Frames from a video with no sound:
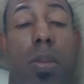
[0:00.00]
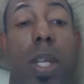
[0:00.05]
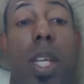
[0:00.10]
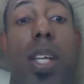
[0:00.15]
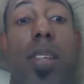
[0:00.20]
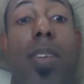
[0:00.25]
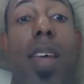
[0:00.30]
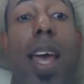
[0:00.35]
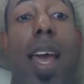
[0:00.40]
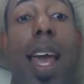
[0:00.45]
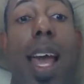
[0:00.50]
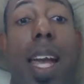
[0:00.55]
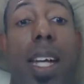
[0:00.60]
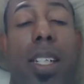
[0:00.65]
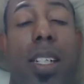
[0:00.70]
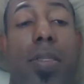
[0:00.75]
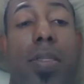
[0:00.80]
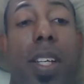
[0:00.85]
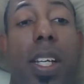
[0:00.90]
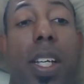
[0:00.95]
It's
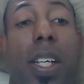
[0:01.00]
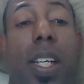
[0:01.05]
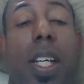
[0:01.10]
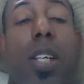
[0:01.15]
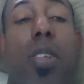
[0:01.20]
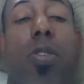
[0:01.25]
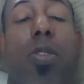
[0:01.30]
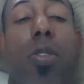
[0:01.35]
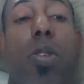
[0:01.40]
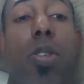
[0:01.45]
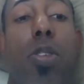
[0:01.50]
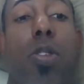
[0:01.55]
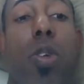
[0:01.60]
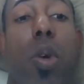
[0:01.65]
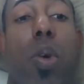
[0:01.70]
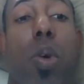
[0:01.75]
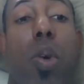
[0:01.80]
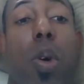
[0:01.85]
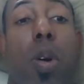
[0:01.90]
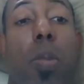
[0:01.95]
activated as soon as the
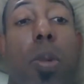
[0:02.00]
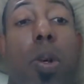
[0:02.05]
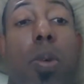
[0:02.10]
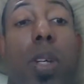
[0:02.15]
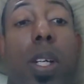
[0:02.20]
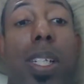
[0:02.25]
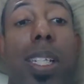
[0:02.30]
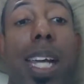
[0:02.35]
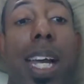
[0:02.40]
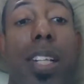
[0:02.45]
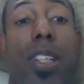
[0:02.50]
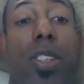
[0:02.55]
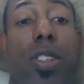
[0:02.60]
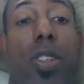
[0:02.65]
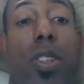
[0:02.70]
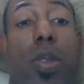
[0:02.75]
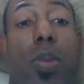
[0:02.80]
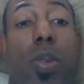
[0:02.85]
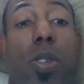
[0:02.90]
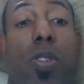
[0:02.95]
hormone attaches
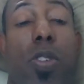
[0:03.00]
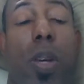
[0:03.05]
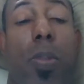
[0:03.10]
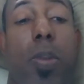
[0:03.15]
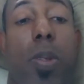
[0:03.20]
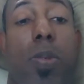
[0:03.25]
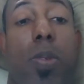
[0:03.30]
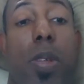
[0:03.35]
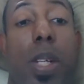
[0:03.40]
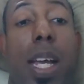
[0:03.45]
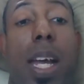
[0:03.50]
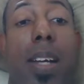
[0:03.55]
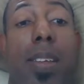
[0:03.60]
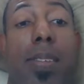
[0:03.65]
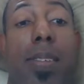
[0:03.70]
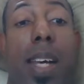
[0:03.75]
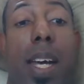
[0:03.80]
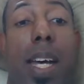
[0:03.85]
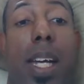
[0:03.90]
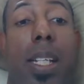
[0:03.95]
to the receptor from the
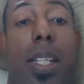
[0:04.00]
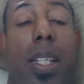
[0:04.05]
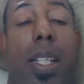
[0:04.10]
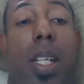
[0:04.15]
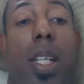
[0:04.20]
outside.